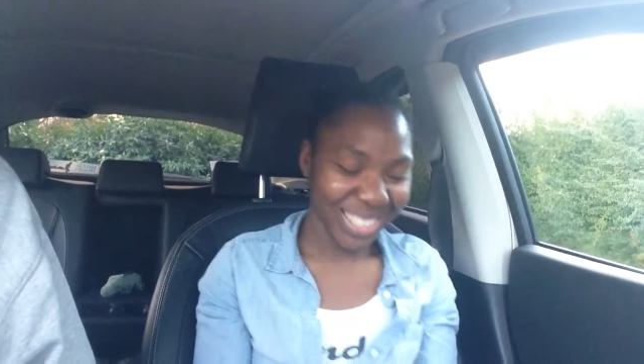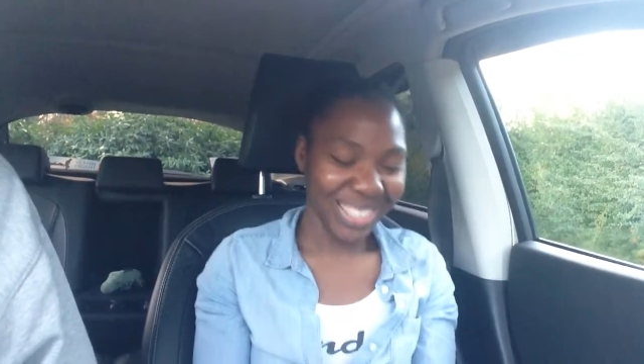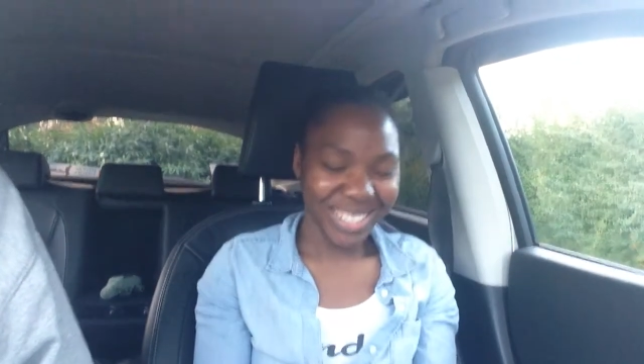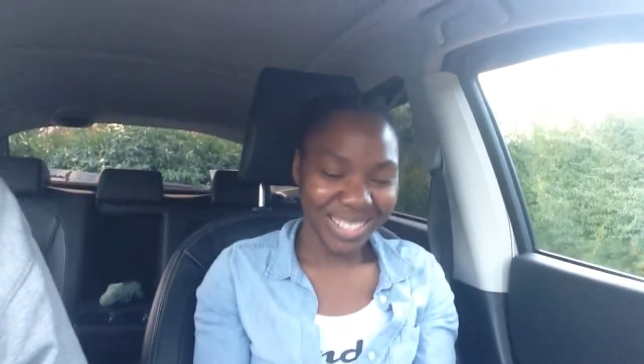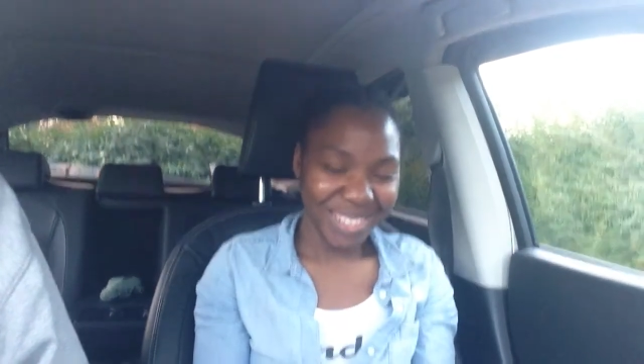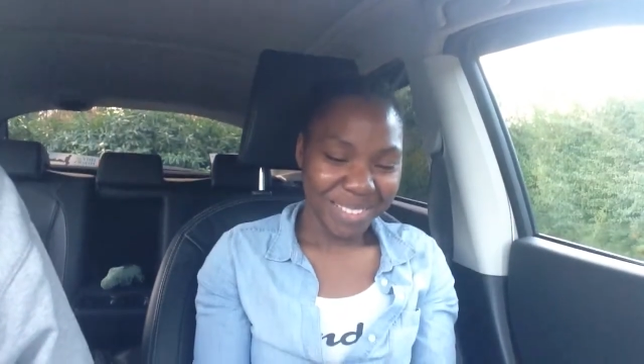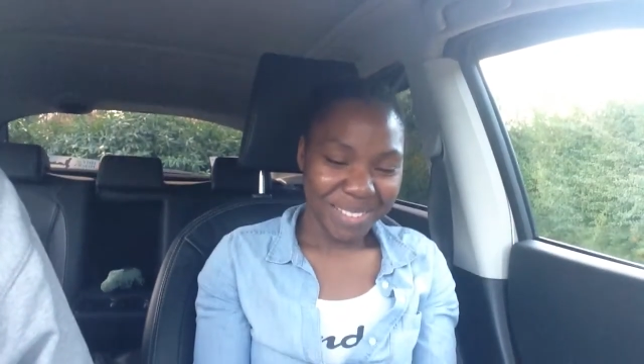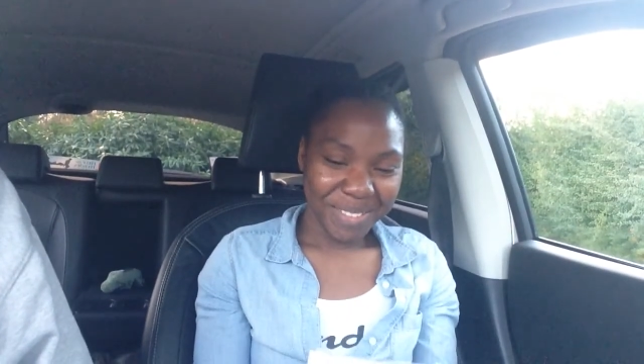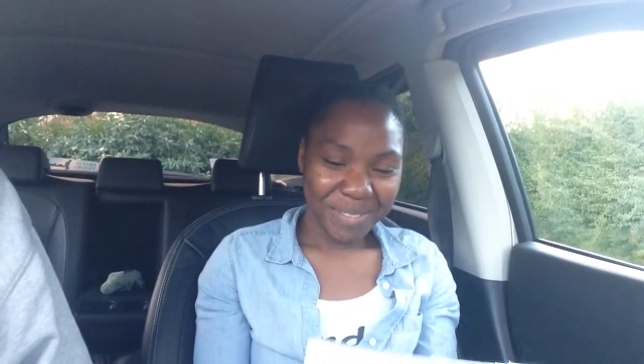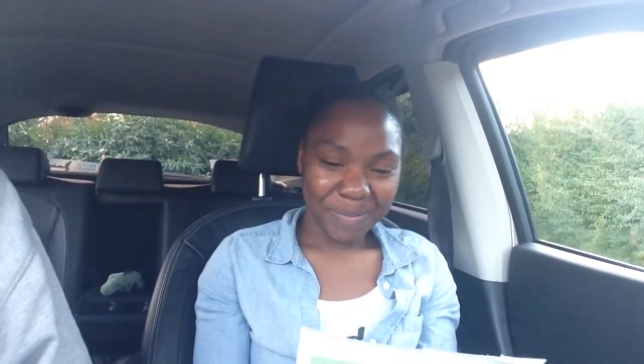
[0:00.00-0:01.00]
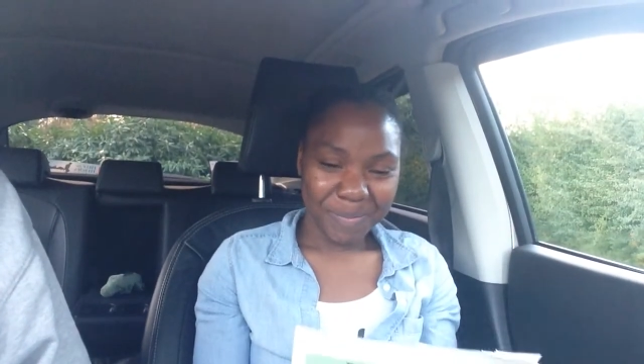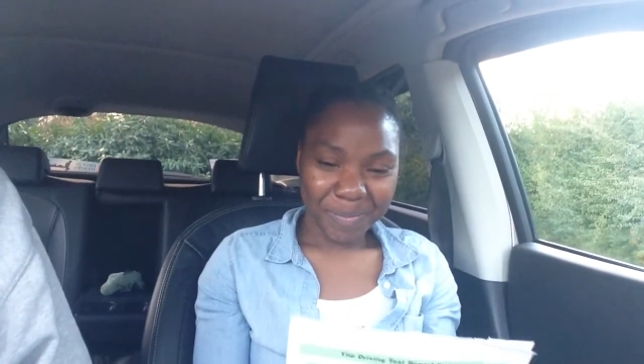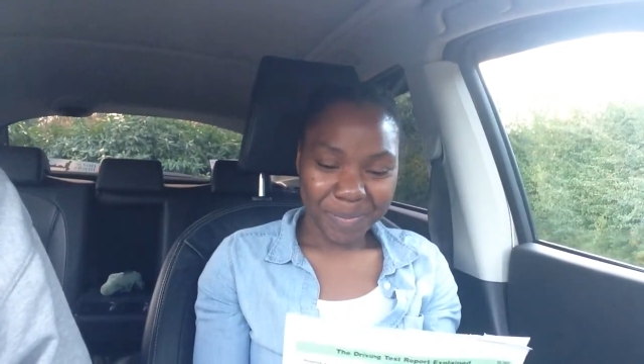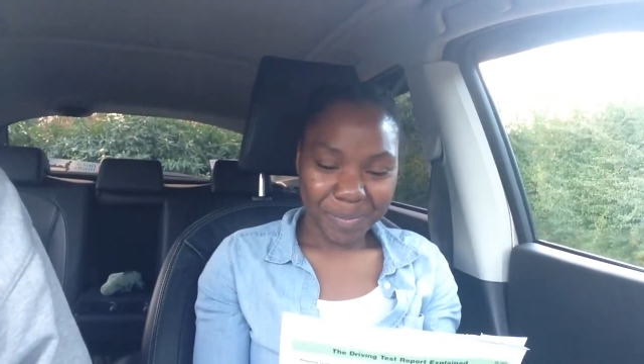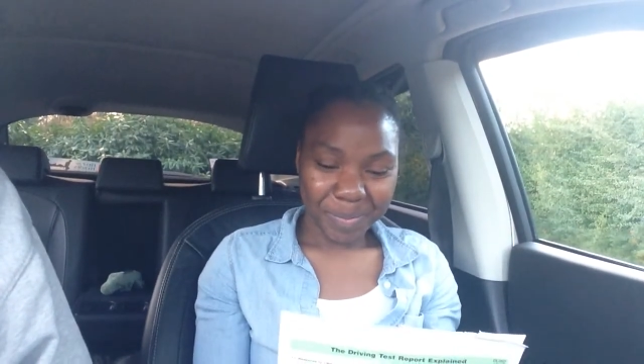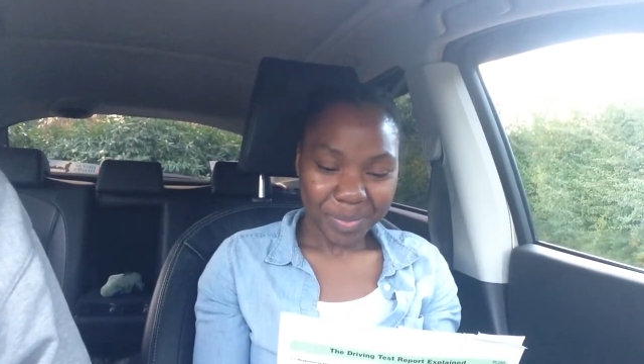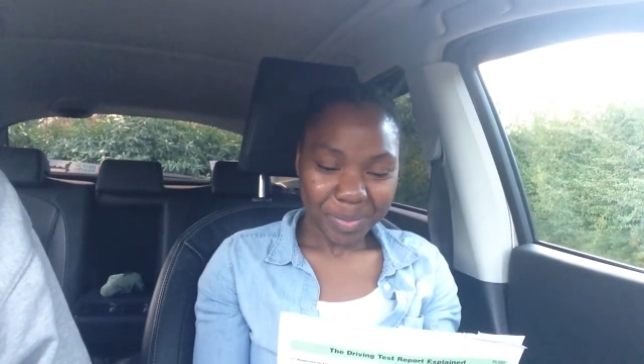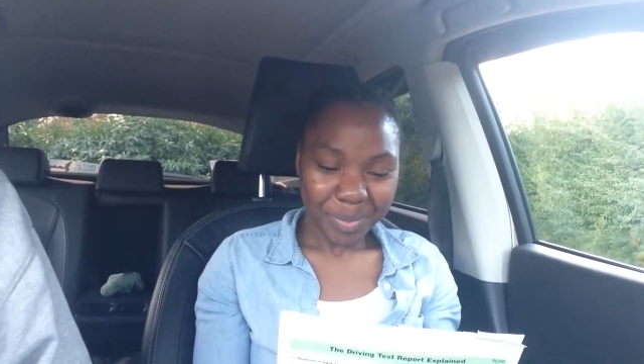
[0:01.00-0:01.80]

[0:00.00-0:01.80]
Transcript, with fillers: so, did you enjoy your test?